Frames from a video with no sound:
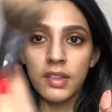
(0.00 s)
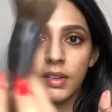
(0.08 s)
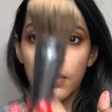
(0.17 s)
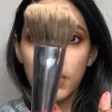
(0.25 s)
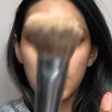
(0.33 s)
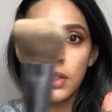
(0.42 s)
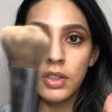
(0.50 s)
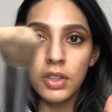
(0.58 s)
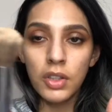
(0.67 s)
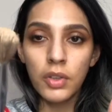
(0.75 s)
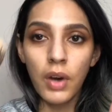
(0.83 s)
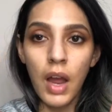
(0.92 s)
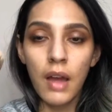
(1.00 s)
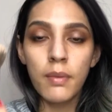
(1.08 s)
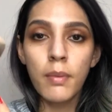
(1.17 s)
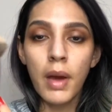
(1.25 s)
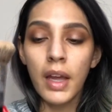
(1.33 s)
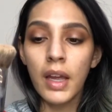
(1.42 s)
So I'm gonna
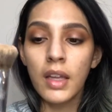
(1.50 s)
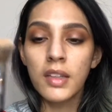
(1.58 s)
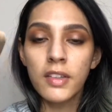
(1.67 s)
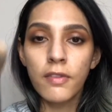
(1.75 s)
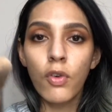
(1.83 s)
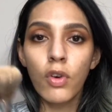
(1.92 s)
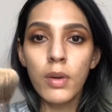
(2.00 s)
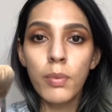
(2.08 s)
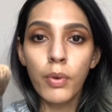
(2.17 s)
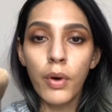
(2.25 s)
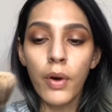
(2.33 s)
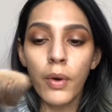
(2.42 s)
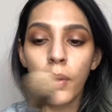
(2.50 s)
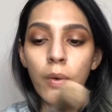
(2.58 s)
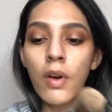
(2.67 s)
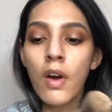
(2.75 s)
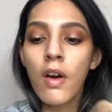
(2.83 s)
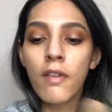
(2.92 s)
grab my Sephora Pro
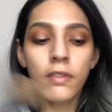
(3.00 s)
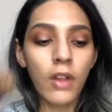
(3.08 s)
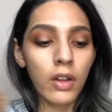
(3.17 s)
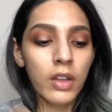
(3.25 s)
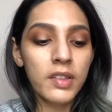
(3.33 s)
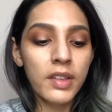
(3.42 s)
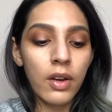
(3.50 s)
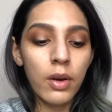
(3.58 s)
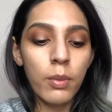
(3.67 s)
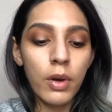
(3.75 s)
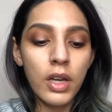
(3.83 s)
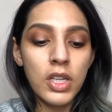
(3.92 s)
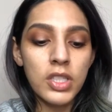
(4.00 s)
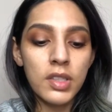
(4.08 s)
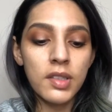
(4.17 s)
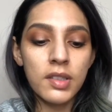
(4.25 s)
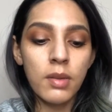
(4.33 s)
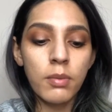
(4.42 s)
Flawless Airbrush. This
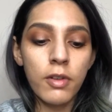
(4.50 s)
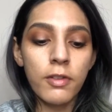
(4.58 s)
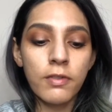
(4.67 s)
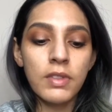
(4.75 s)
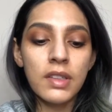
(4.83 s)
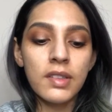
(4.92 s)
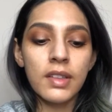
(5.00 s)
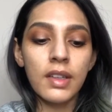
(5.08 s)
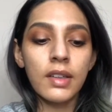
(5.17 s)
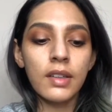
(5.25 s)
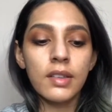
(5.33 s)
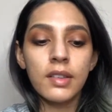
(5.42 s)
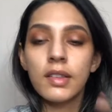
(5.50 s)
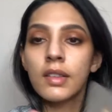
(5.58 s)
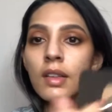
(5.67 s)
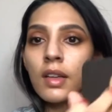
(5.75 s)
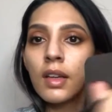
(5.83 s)
is number 56.